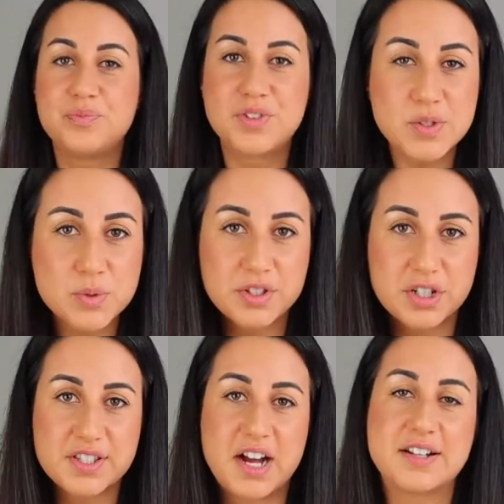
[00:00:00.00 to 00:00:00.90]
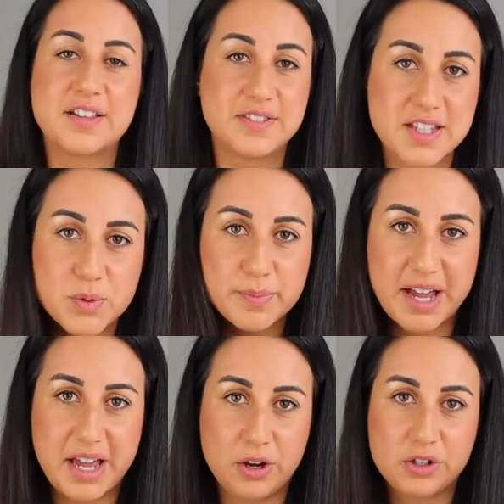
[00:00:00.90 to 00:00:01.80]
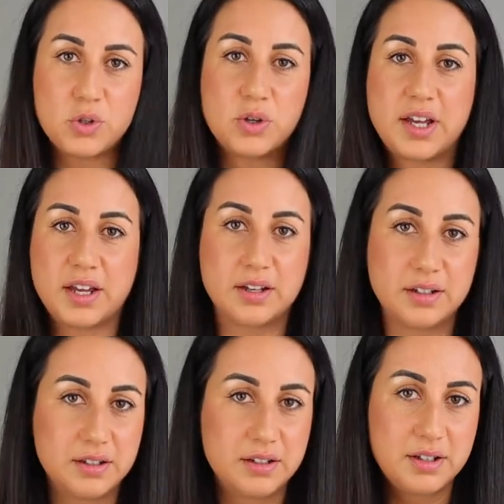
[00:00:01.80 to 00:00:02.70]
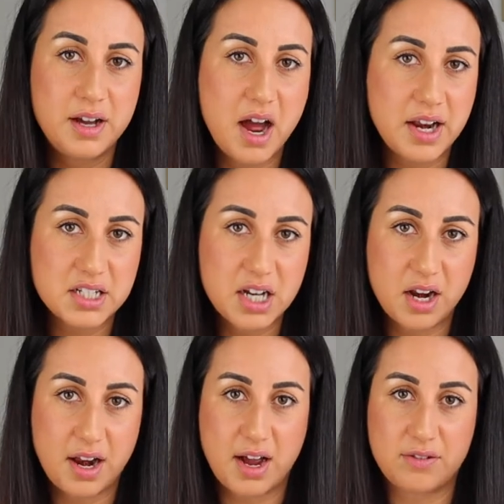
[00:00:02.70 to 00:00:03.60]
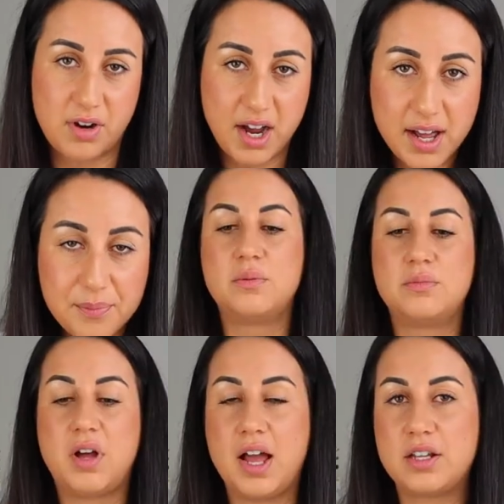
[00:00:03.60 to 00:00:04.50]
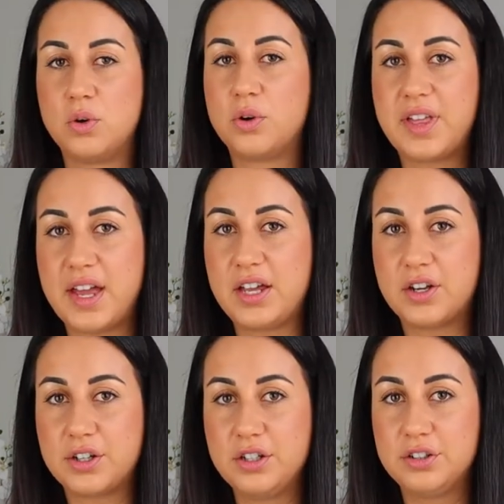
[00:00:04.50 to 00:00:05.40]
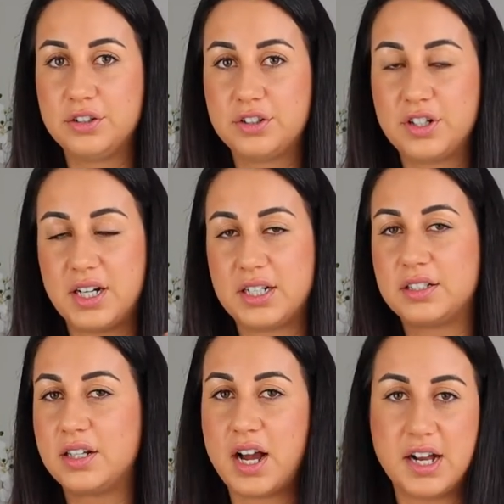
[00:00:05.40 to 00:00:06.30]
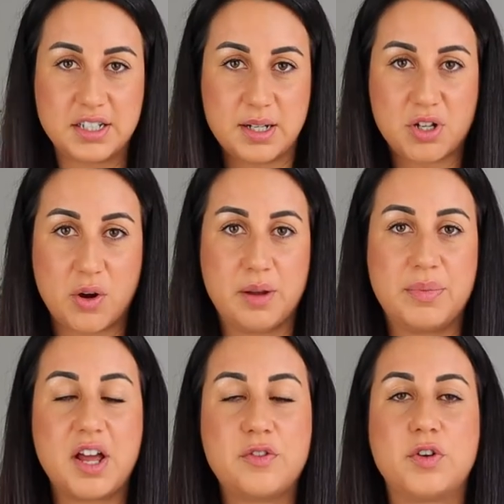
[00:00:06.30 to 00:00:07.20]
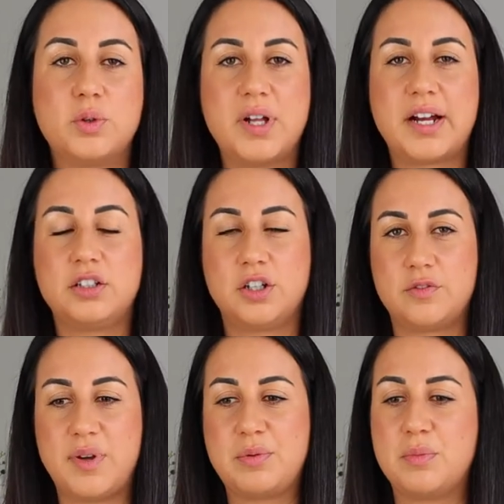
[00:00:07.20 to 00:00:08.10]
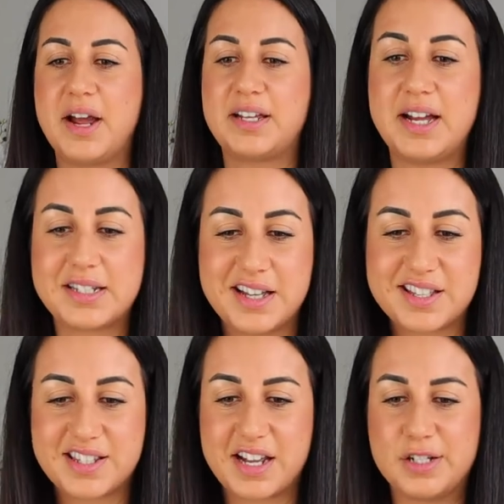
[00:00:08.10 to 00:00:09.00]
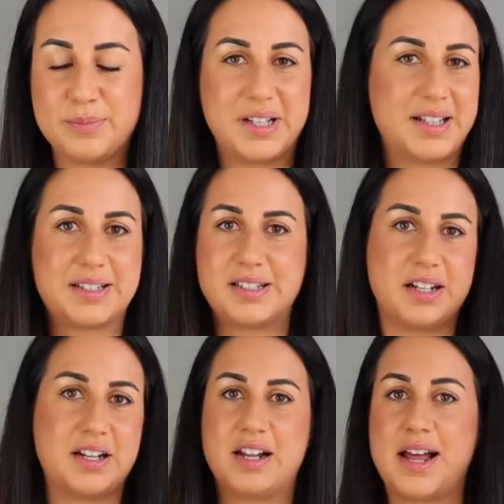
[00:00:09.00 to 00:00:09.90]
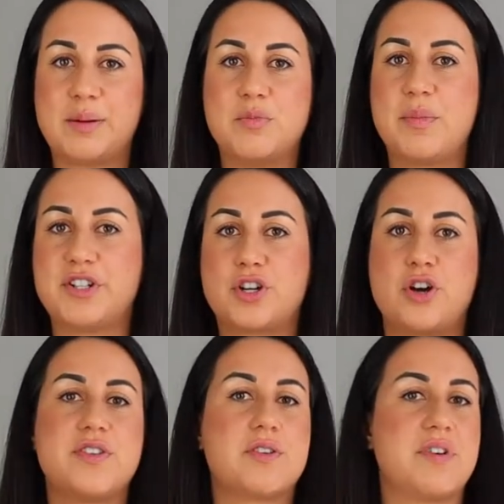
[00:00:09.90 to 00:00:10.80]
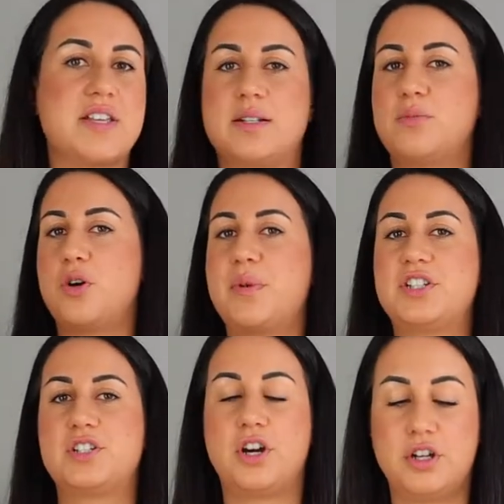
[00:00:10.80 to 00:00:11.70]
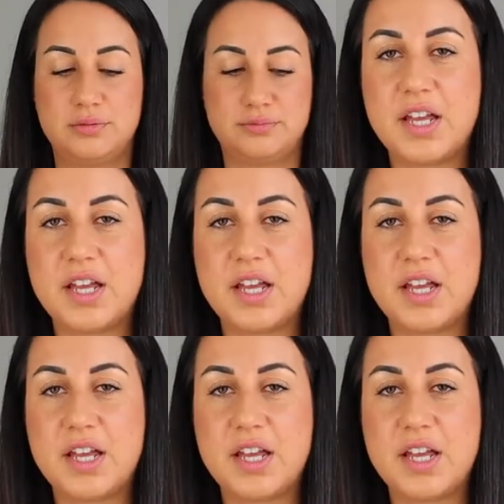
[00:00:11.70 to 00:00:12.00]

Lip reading: This was not a sign. This was my ego talking. I need to cut it out, right? I ignored the ego. And I ended up going. But I feel like a lot of people might get to that stage and be like, no, no, no, like I'm not meant to go. There's a reason I'm not meant to go.